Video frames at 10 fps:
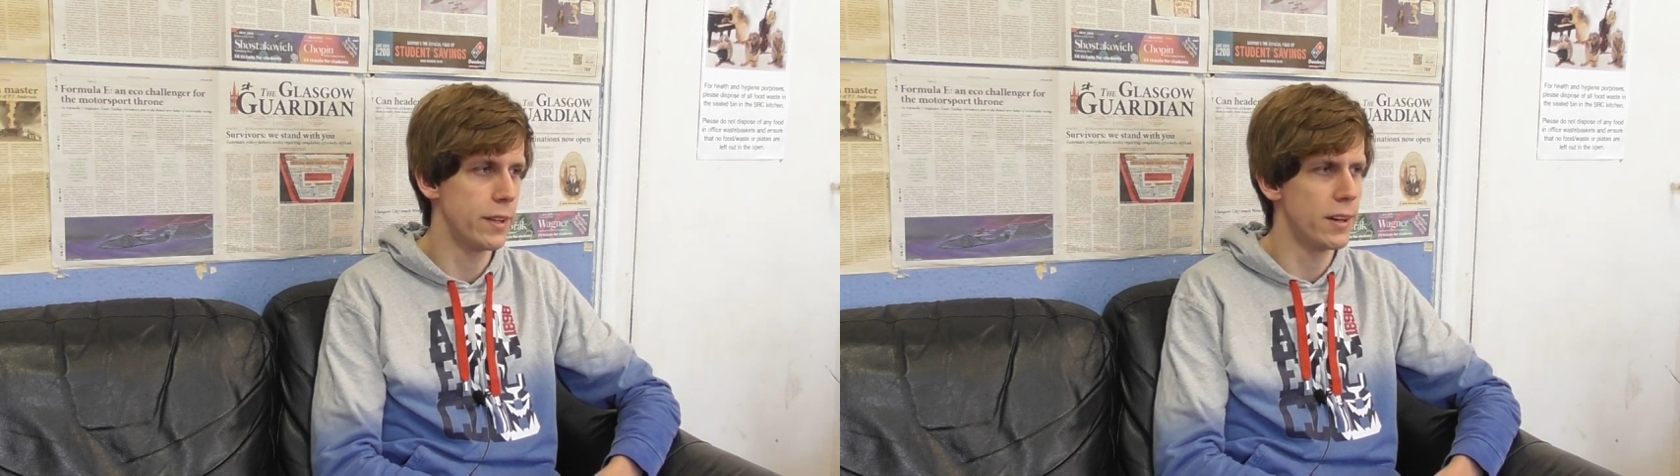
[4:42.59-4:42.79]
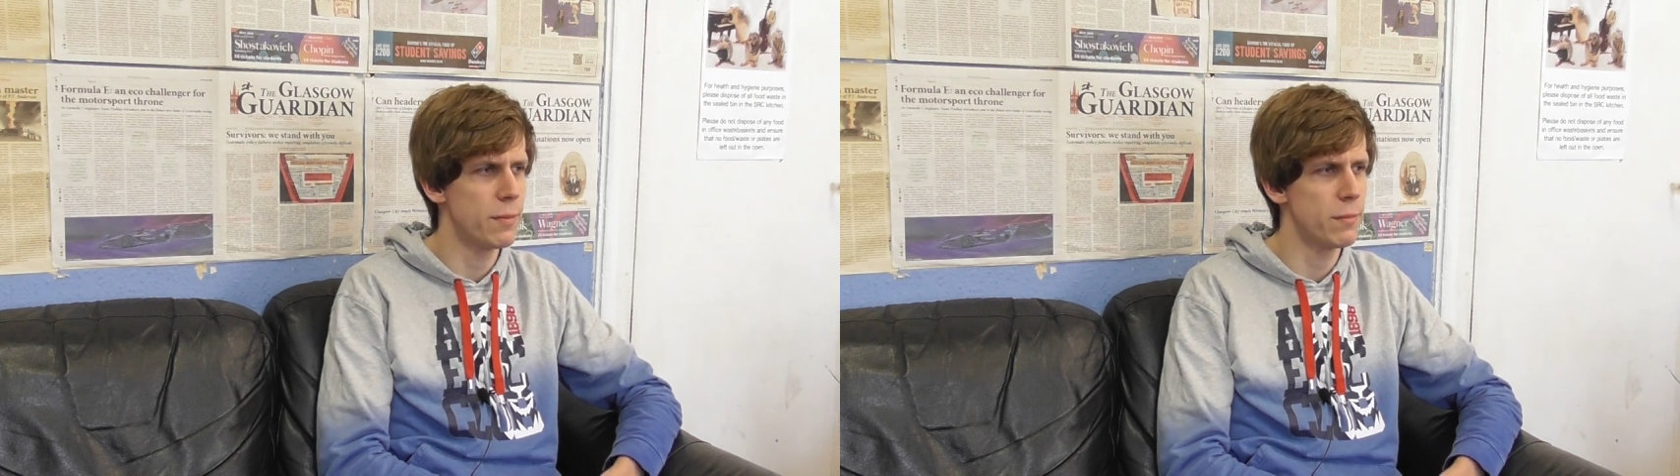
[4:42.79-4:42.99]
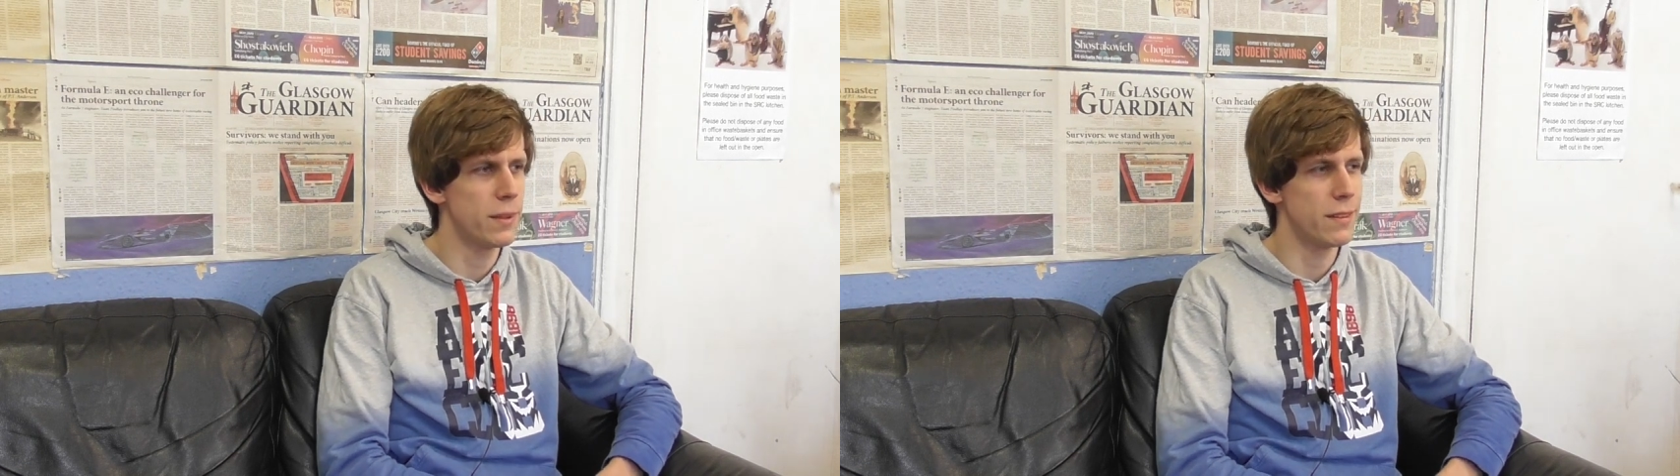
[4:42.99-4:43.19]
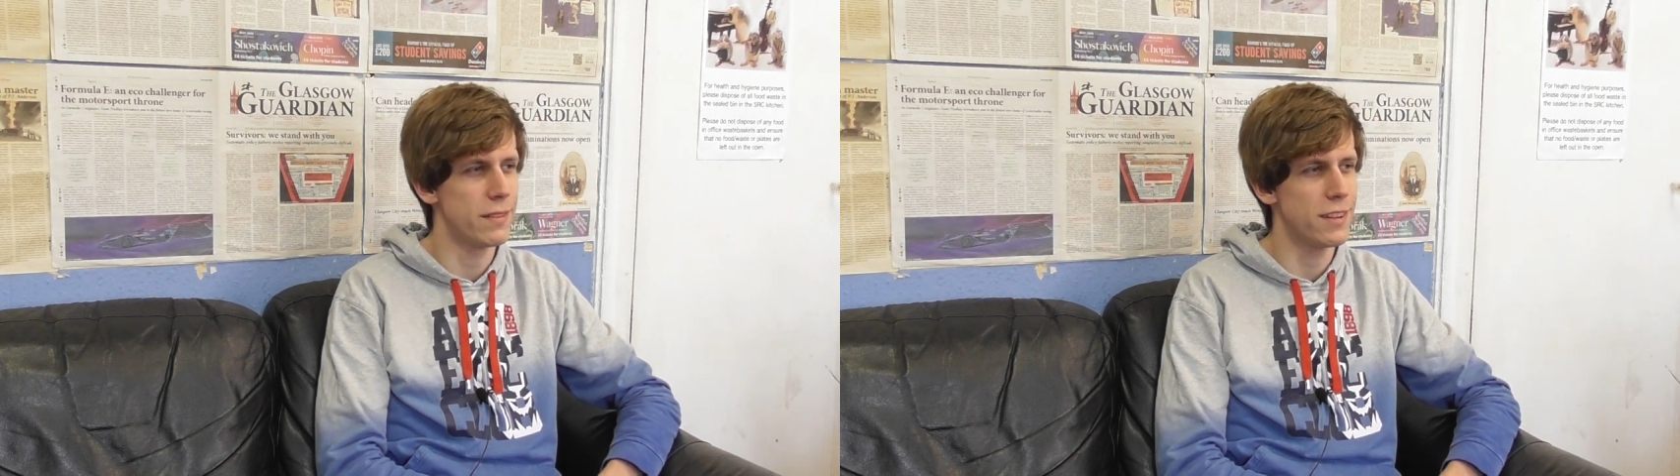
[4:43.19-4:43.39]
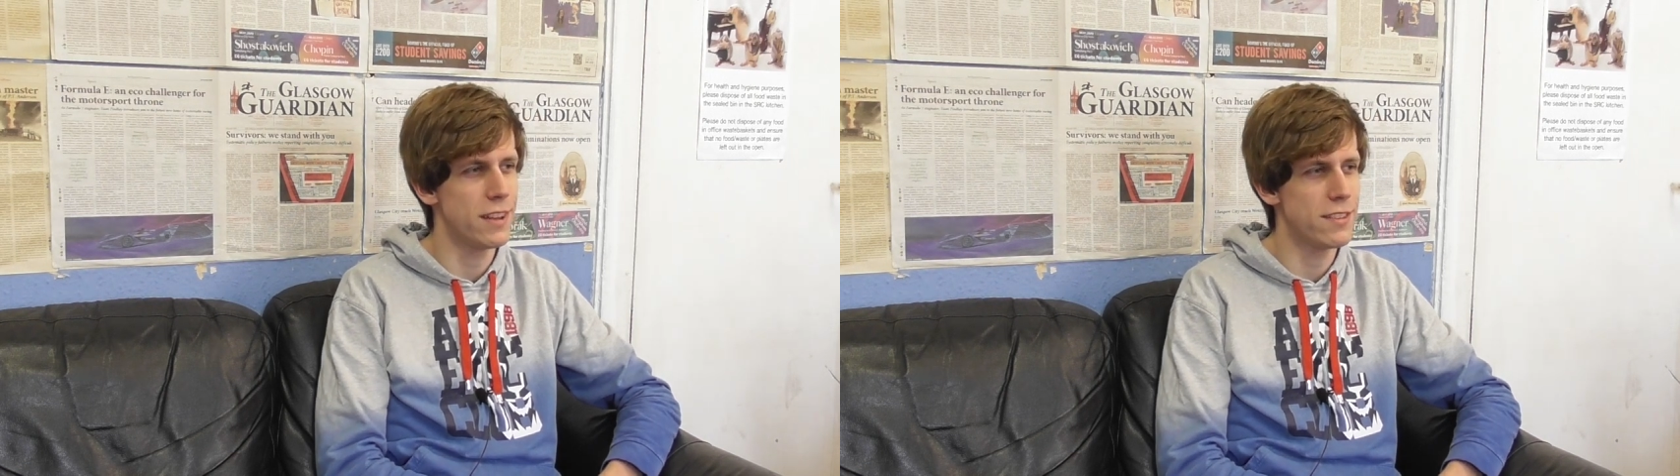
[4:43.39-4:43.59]

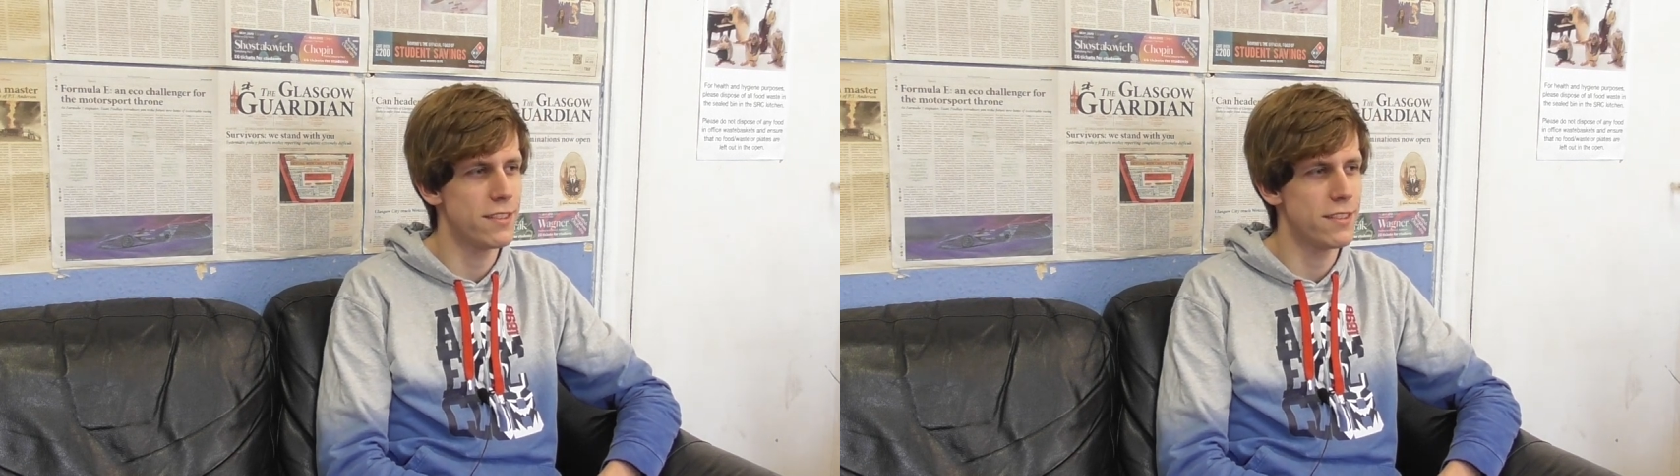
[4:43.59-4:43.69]
The